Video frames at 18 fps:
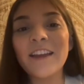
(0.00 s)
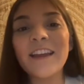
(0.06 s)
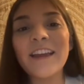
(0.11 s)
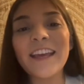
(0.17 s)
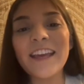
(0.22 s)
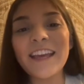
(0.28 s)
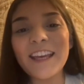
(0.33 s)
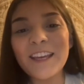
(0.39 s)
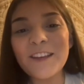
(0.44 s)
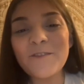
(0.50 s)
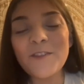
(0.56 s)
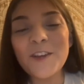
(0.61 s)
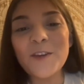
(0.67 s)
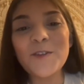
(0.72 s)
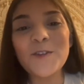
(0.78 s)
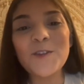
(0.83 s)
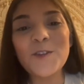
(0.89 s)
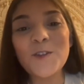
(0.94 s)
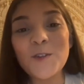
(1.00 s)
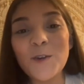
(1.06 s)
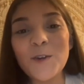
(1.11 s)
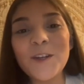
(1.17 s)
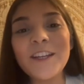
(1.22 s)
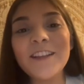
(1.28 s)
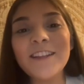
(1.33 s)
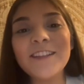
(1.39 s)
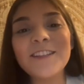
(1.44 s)
If you
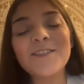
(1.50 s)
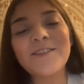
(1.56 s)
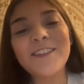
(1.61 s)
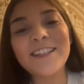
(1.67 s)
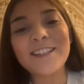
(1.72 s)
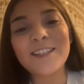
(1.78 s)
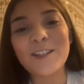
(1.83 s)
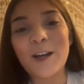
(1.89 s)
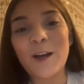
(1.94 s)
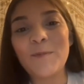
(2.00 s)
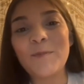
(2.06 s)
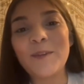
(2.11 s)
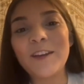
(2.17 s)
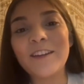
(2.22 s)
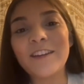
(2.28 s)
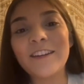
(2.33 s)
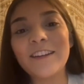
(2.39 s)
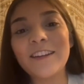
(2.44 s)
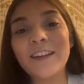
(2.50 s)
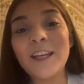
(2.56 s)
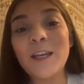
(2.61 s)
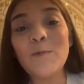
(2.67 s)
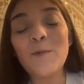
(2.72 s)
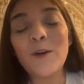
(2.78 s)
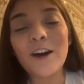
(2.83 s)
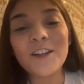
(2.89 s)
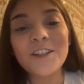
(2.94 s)
enjoyed this week's topic, keep
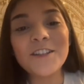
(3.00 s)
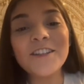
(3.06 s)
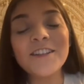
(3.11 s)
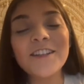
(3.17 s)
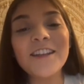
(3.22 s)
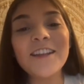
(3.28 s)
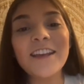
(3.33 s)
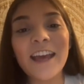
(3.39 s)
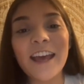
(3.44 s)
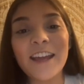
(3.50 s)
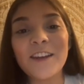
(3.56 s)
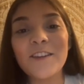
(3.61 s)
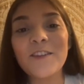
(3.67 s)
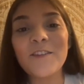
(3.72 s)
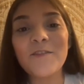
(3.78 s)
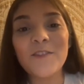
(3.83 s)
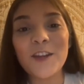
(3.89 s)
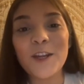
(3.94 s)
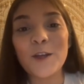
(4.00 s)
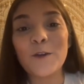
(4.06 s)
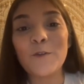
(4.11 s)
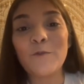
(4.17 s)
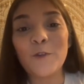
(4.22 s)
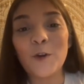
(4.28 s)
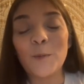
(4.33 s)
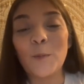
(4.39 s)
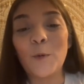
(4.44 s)
watching to the end of the video for
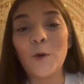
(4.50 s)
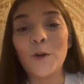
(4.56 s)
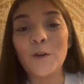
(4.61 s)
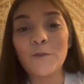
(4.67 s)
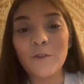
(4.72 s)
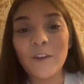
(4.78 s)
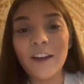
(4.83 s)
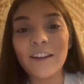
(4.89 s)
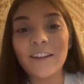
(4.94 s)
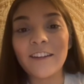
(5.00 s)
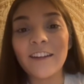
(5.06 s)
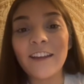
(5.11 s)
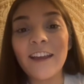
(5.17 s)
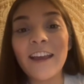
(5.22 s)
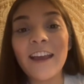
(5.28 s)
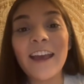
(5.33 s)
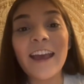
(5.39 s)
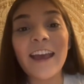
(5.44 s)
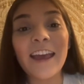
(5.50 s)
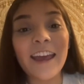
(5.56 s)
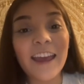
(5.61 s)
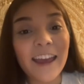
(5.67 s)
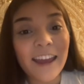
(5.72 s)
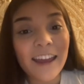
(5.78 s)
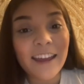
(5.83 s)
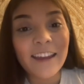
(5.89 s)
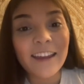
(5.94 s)
more fun.
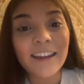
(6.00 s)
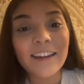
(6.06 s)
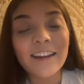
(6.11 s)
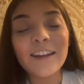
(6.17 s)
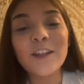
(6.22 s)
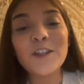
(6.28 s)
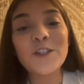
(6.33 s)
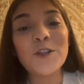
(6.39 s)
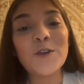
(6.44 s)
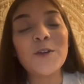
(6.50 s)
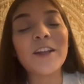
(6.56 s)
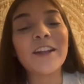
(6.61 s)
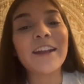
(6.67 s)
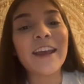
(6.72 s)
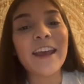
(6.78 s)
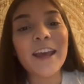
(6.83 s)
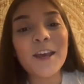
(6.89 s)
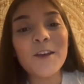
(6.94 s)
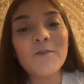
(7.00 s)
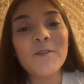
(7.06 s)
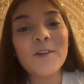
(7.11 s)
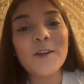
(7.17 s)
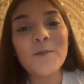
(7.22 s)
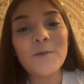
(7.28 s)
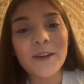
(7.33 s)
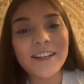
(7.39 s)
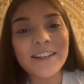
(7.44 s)
And tune in every
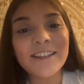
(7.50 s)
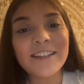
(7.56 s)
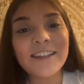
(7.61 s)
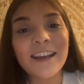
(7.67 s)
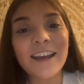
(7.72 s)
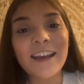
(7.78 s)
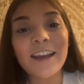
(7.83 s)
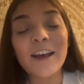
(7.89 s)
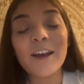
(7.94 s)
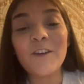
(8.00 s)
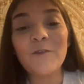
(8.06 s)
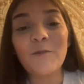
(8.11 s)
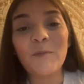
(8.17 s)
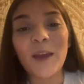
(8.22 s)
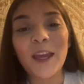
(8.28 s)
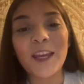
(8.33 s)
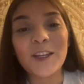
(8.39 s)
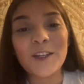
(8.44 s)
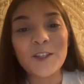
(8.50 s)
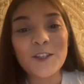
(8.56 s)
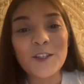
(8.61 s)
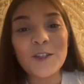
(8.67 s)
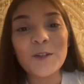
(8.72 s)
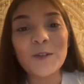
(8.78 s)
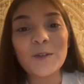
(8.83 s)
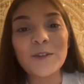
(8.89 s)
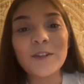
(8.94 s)
Wednesday of May and
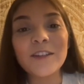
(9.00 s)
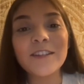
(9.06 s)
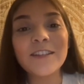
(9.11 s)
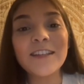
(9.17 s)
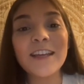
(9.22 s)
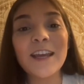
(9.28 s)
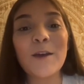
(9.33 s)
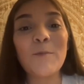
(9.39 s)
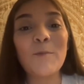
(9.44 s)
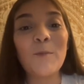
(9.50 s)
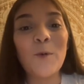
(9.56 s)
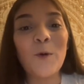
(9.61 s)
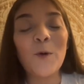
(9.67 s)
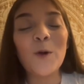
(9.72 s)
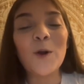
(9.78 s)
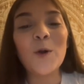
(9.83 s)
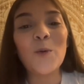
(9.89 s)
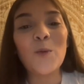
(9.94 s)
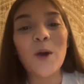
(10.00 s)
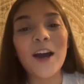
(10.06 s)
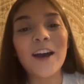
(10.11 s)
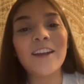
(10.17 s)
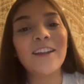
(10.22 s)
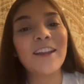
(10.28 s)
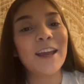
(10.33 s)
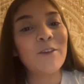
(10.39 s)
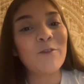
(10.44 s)
June to get more
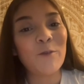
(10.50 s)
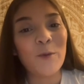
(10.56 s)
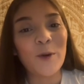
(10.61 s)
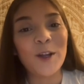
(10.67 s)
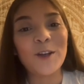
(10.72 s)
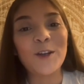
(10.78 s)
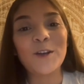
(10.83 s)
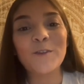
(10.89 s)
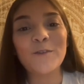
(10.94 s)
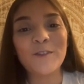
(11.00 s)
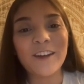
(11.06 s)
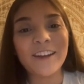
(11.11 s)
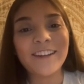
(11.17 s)
Wildlife Wonder fun.